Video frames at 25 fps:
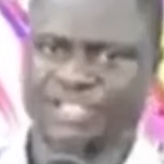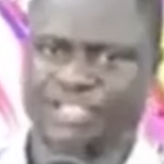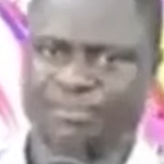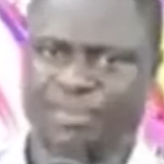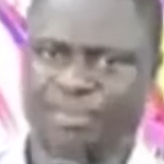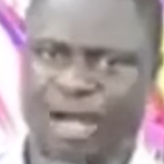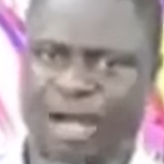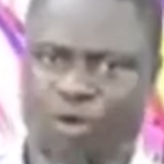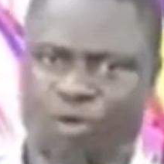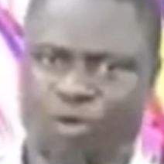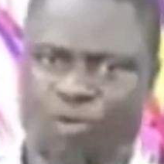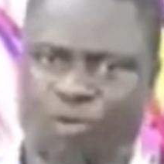
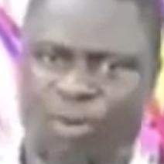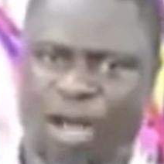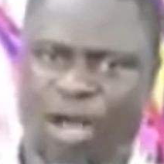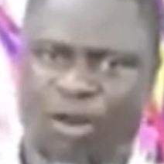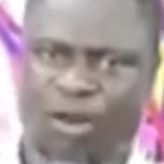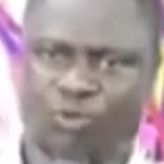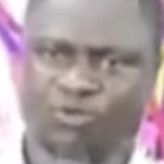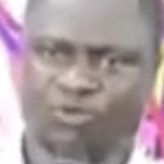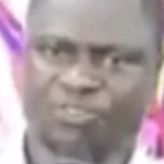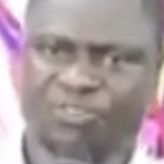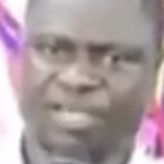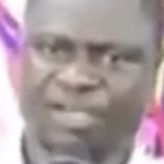ma kuma
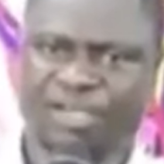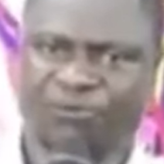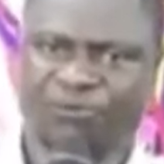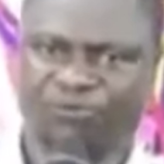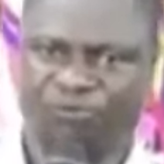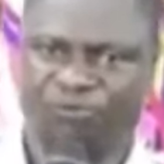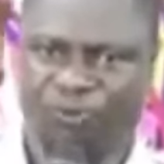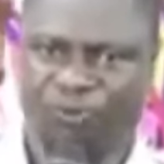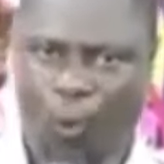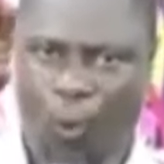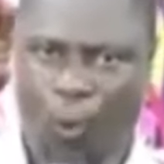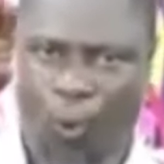akosen
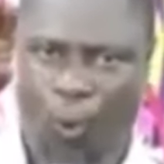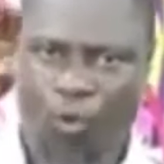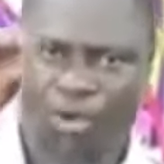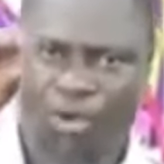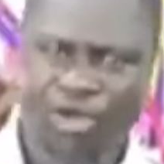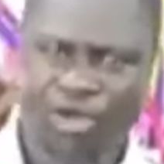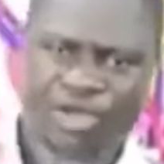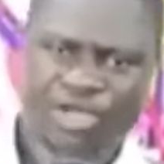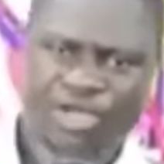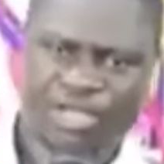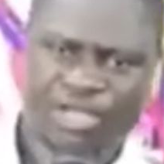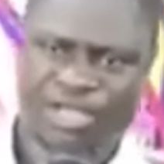4
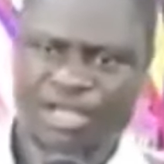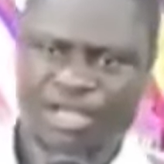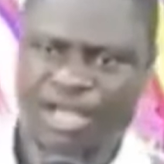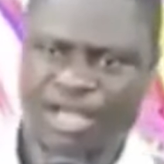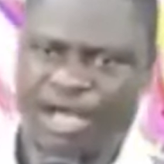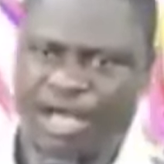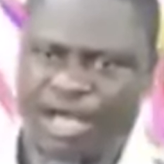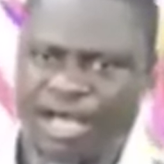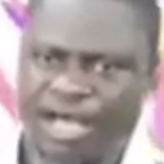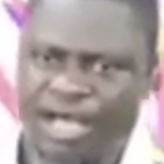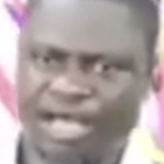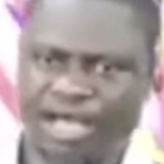
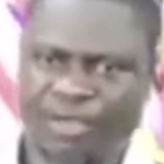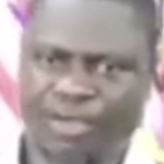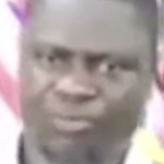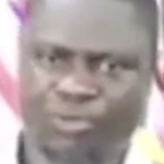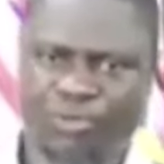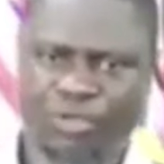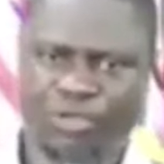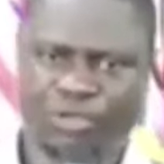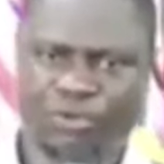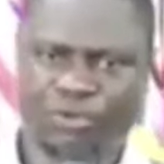na ebi